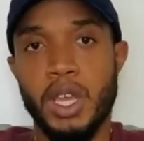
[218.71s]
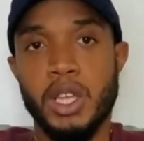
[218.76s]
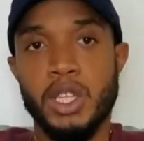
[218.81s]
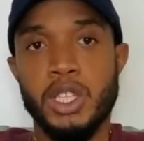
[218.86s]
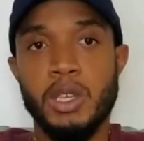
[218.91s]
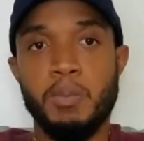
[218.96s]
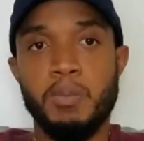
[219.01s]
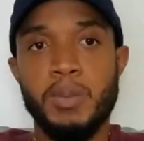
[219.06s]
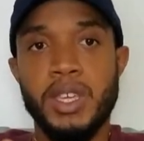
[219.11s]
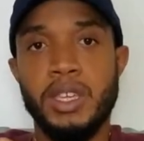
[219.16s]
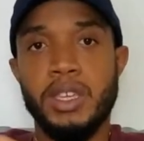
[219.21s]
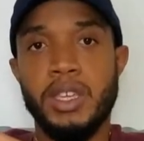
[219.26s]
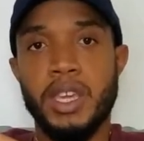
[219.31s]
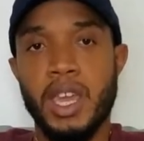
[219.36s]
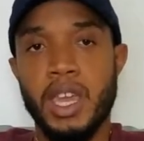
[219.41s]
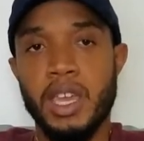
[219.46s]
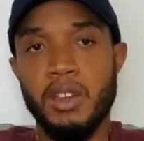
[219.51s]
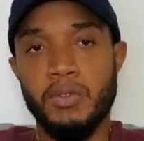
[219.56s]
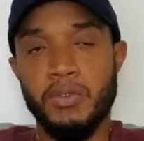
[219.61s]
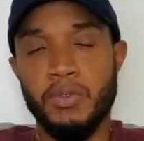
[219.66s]
to be
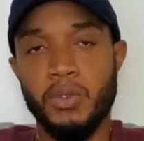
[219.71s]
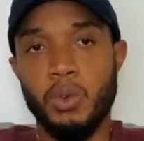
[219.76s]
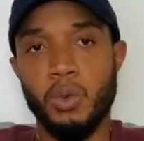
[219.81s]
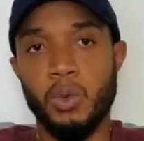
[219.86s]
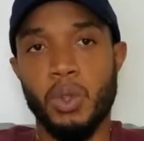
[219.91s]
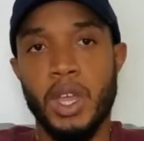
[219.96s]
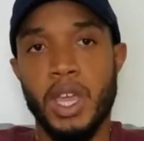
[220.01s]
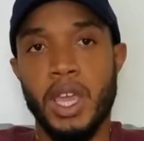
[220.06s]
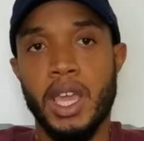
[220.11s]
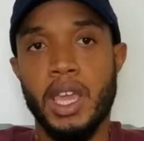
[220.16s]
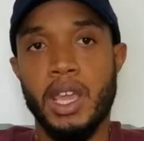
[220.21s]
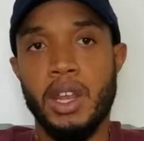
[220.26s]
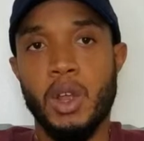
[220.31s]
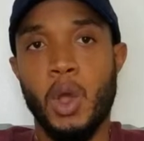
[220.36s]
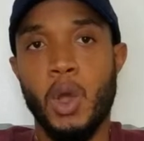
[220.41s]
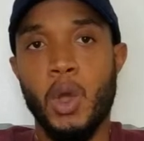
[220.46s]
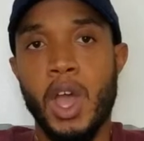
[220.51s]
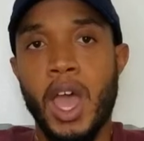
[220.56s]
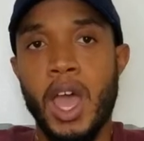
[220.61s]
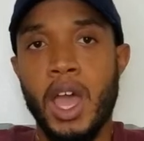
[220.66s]
careful in
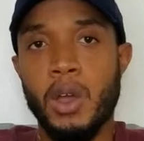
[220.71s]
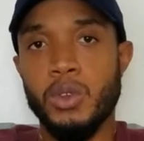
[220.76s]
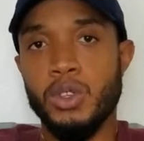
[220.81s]
how